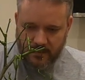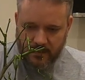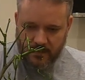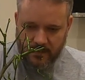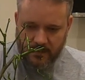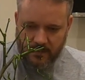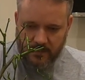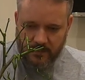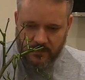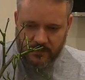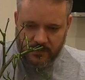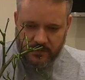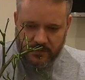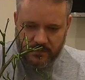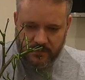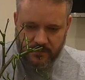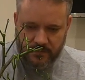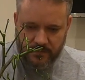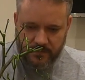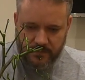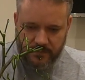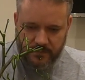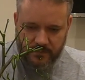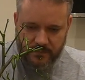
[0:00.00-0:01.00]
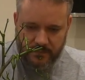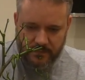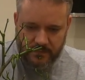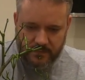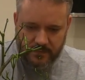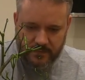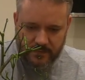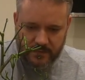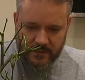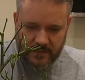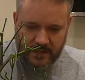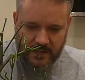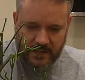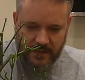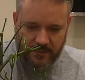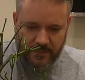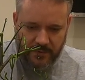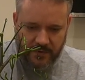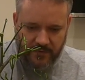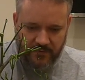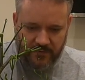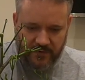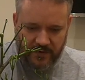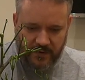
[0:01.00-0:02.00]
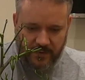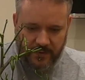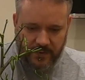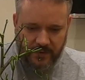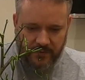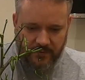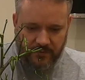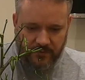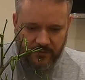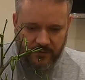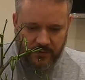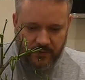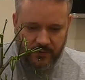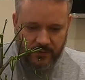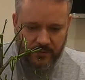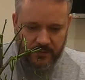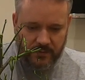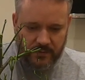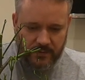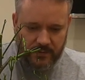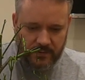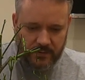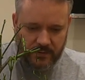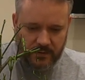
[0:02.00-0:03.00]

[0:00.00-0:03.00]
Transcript: So I'll just keep it flowing through